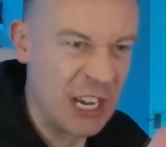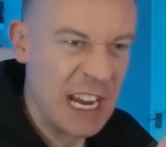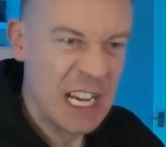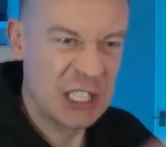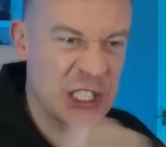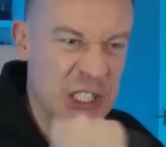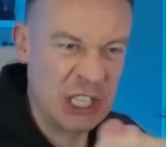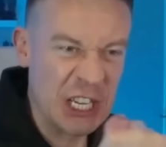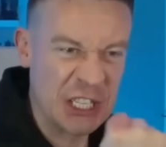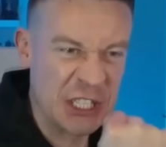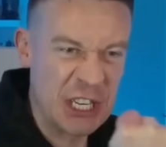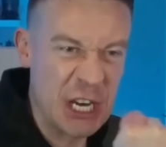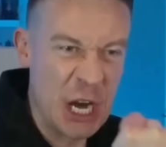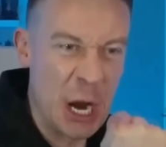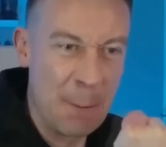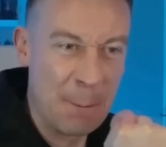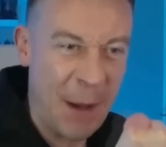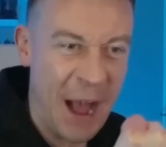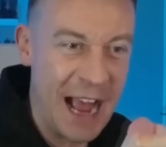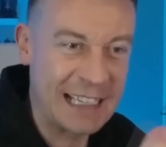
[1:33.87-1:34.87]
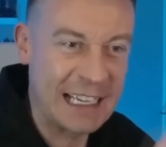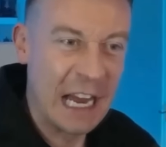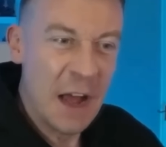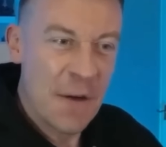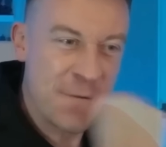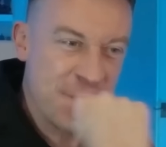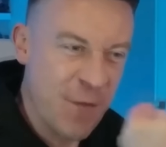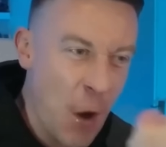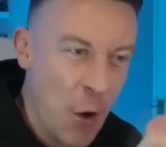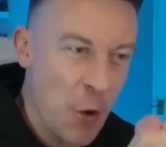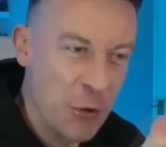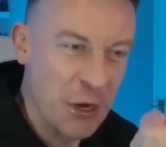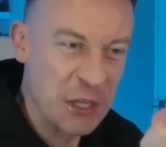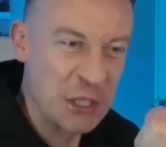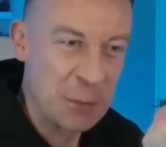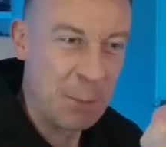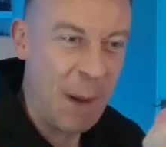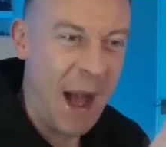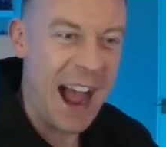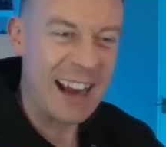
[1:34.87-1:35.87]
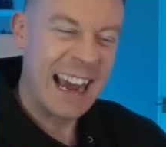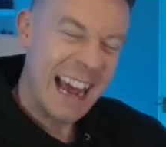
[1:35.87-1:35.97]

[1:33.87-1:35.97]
City you back! Foden's back!